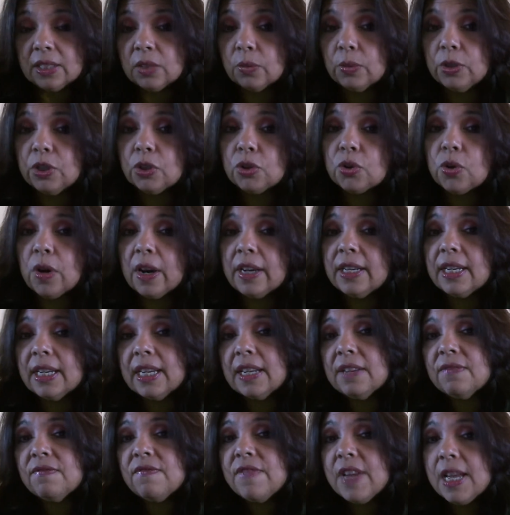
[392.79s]
So when you're trying to
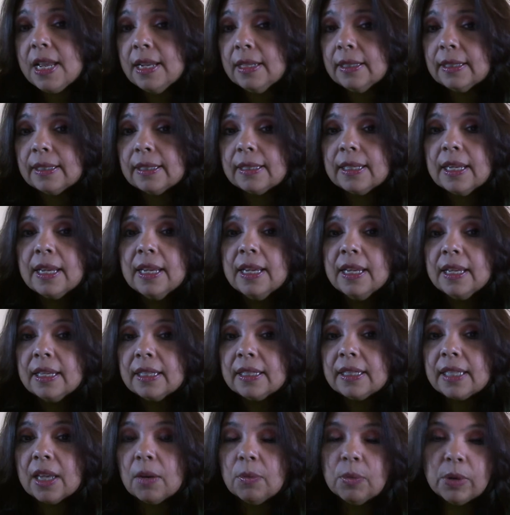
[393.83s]
convince
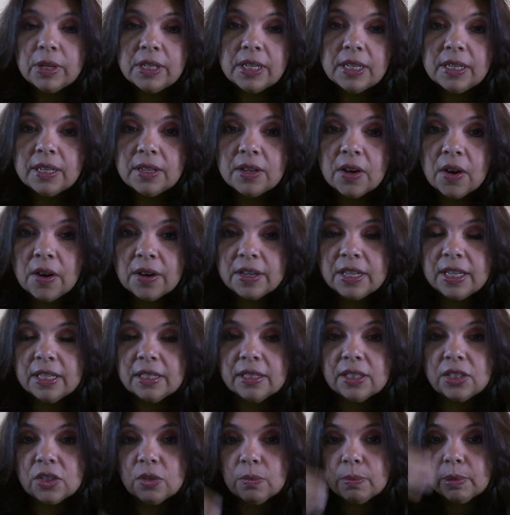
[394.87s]
someone in an
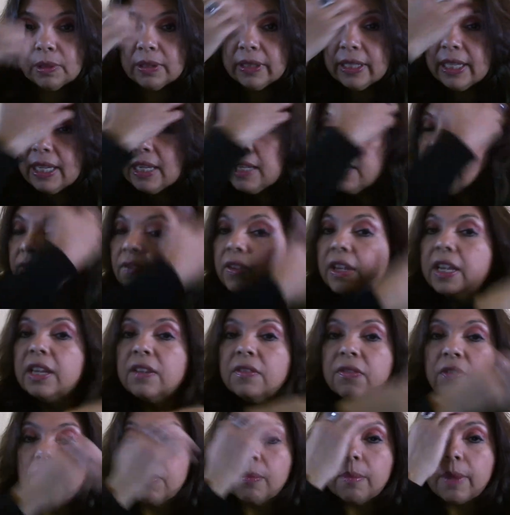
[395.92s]
audience to believe
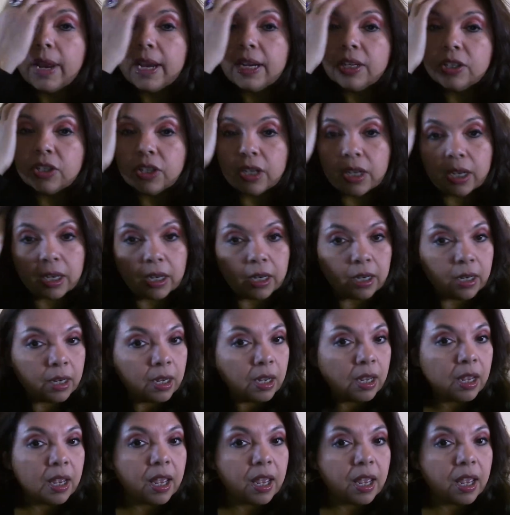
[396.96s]
information,